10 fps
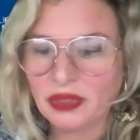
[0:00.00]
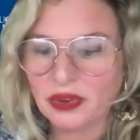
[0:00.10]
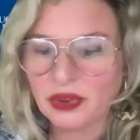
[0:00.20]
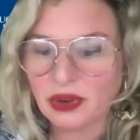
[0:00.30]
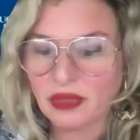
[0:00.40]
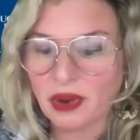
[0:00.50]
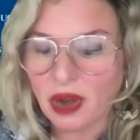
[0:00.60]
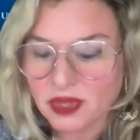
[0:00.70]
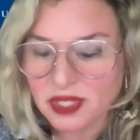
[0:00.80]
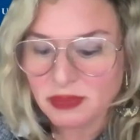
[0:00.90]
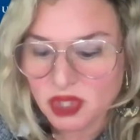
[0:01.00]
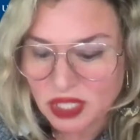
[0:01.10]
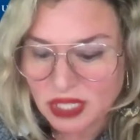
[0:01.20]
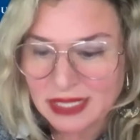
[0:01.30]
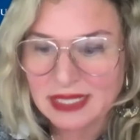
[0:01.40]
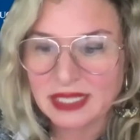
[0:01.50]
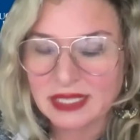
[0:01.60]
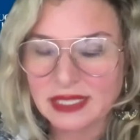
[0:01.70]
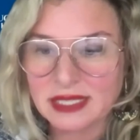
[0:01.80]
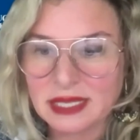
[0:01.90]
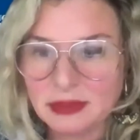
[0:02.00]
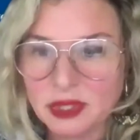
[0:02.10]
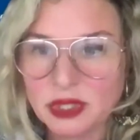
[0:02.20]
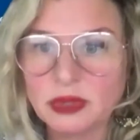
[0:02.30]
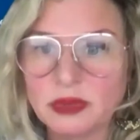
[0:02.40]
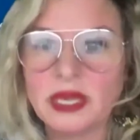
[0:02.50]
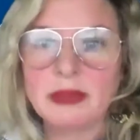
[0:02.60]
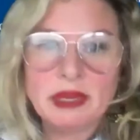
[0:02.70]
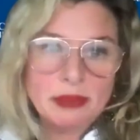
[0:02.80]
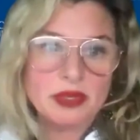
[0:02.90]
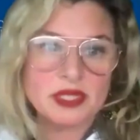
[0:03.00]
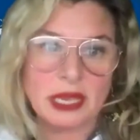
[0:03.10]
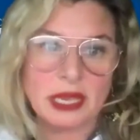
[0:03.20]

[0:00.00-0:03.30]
there are some genes that seem to make people's